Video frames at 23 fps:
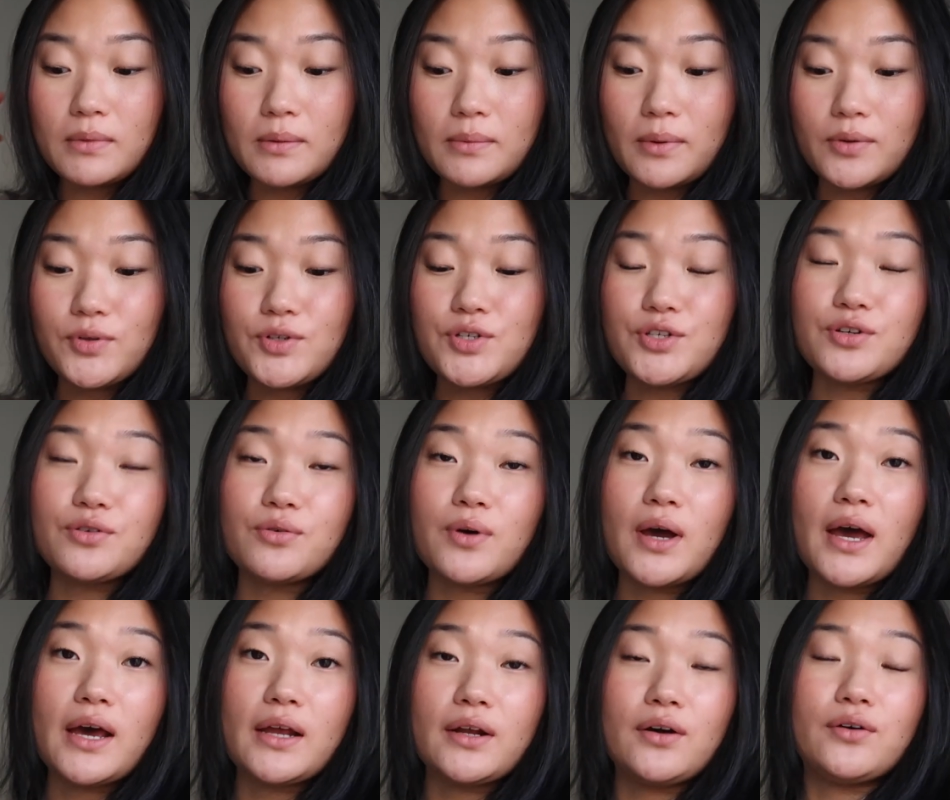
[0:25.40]
about to
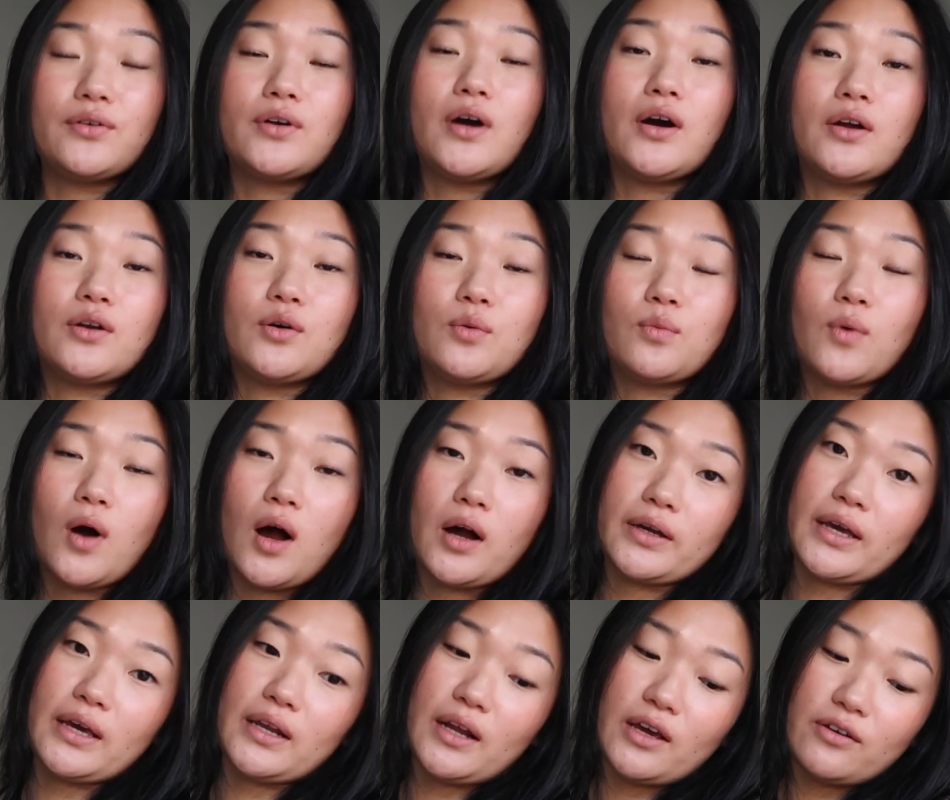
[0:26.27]
head out on a
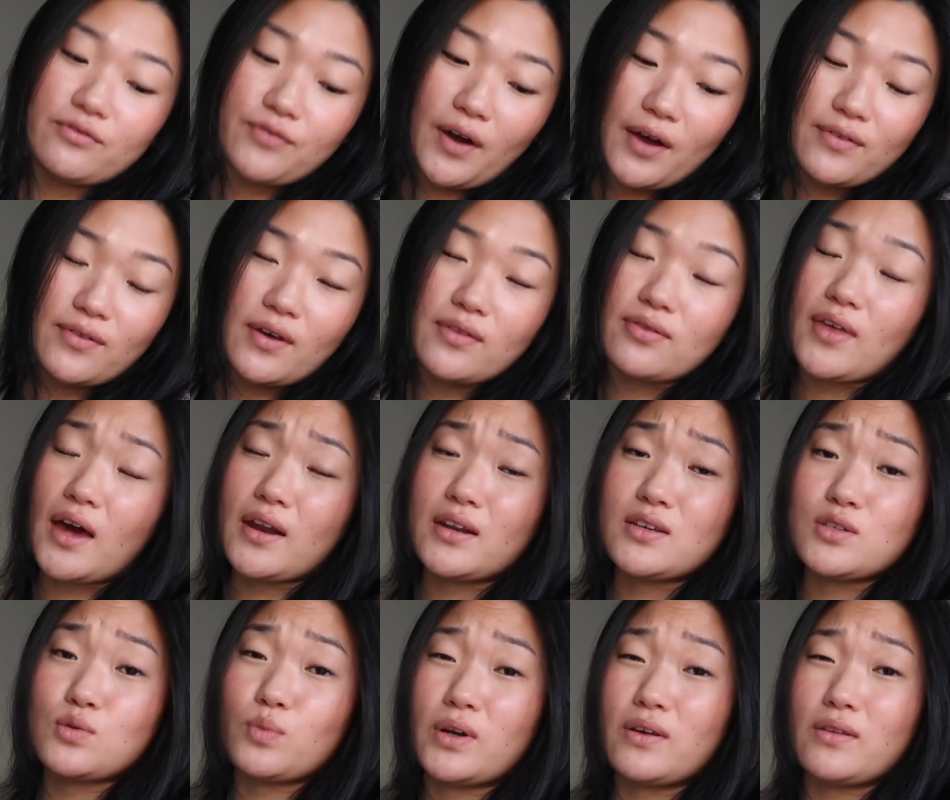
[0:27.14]
walk, and I find that that
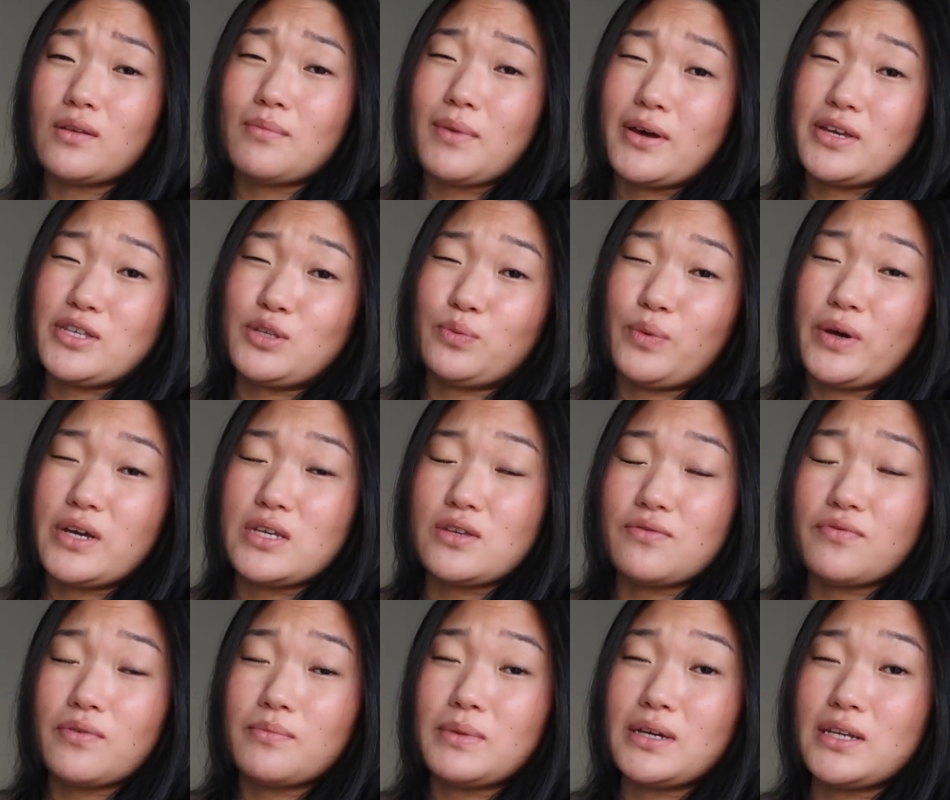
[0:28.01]
is one of the best
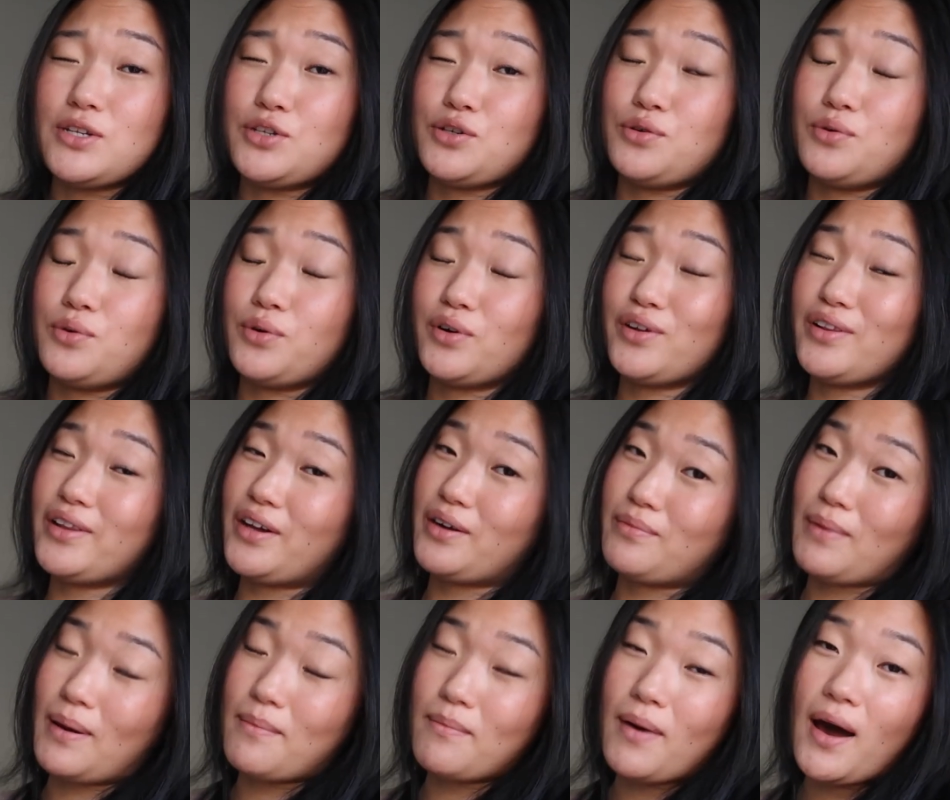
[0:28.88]
ways for me to
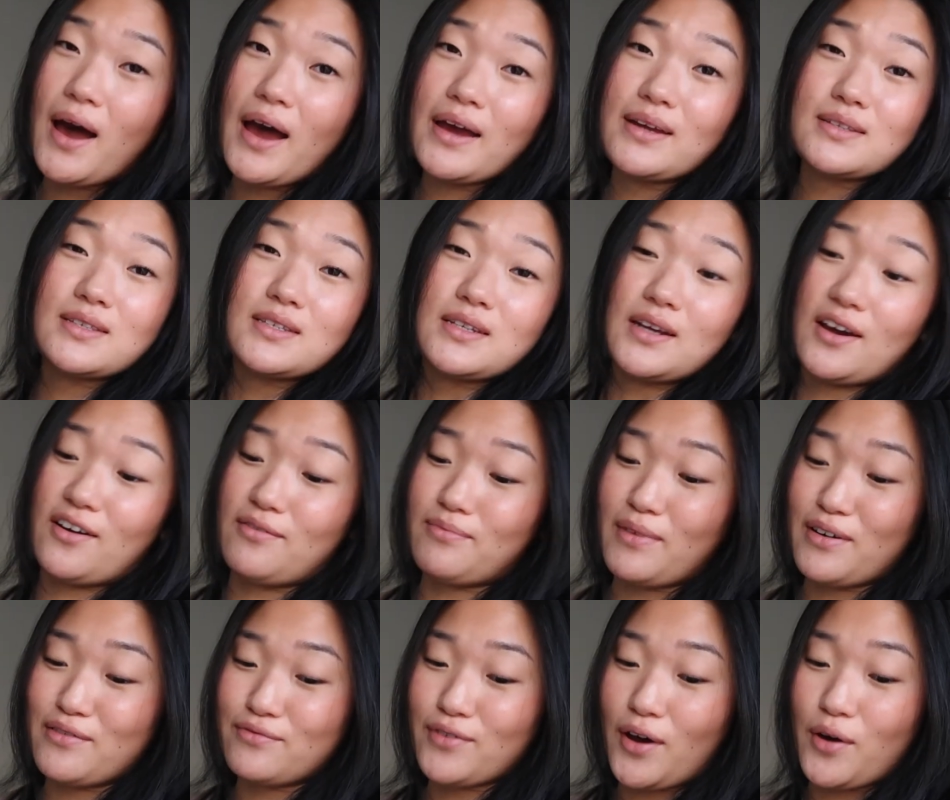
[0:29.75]
clear my mind, stay off
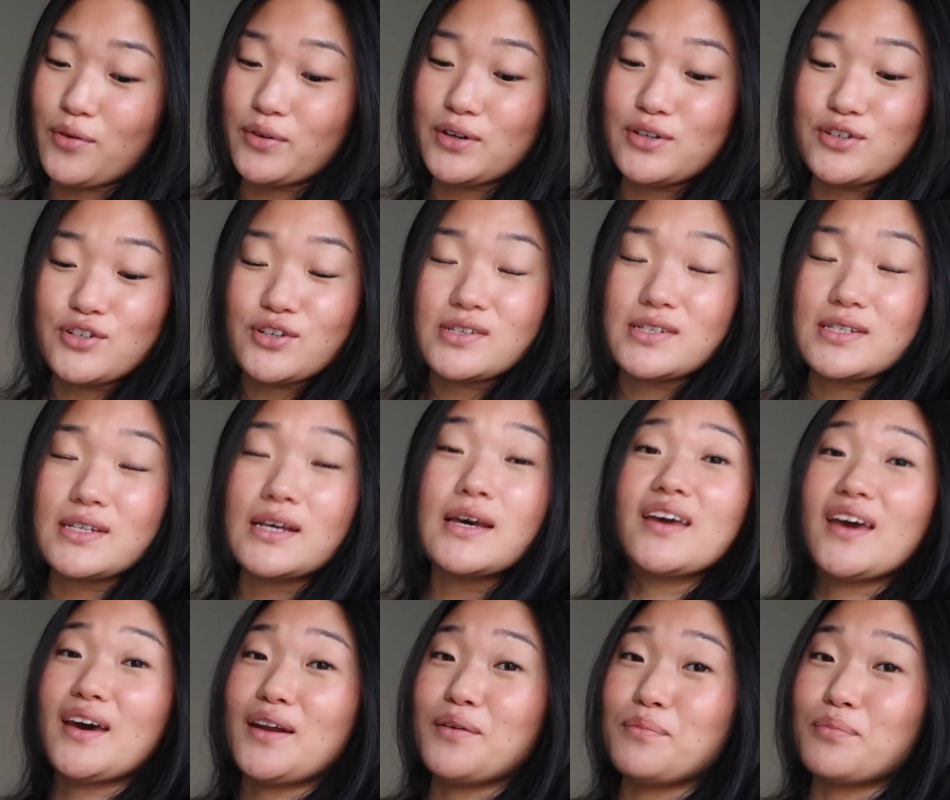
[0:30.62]
my phone, and
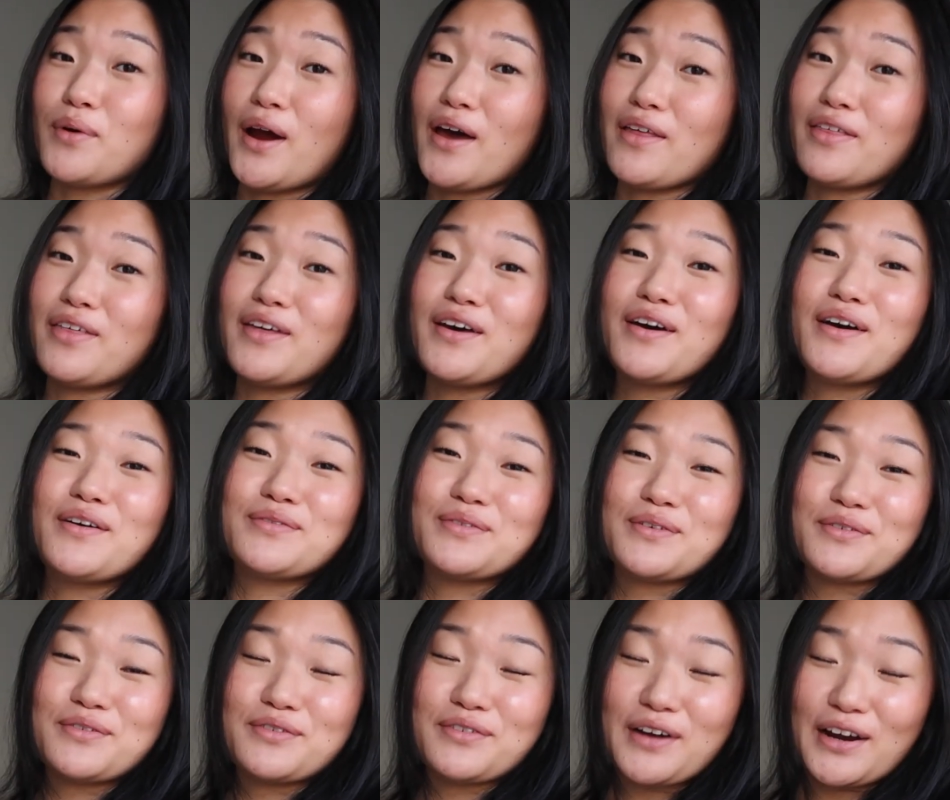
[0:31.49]
just get a breath of
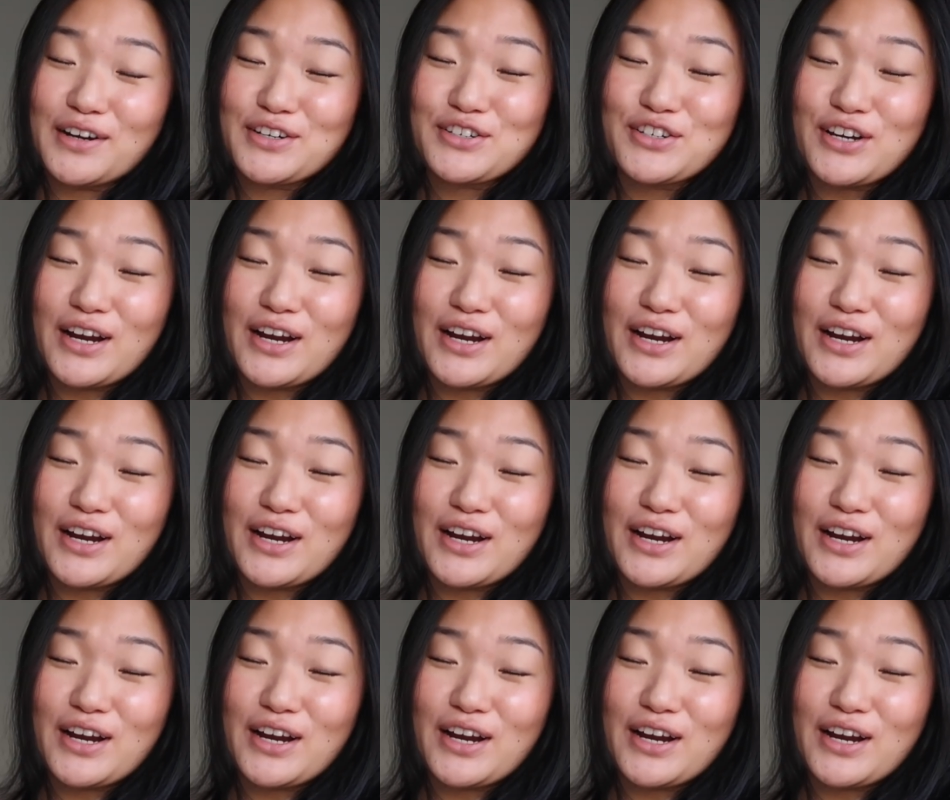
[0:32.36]
fresh